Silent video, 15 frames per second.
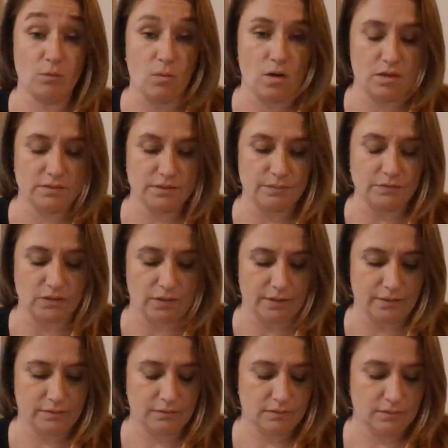Wands, I'm
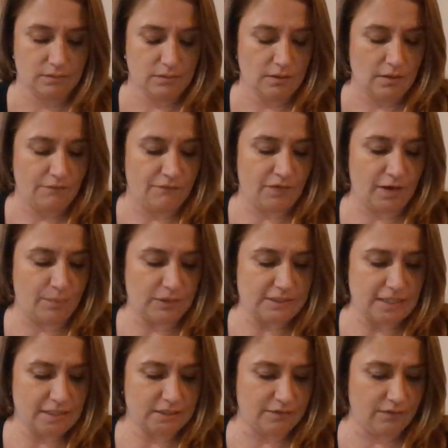sorry. Very
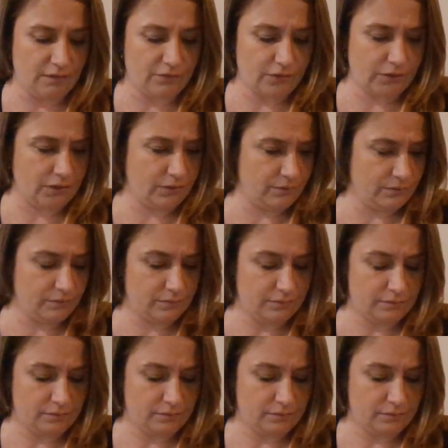protective over you.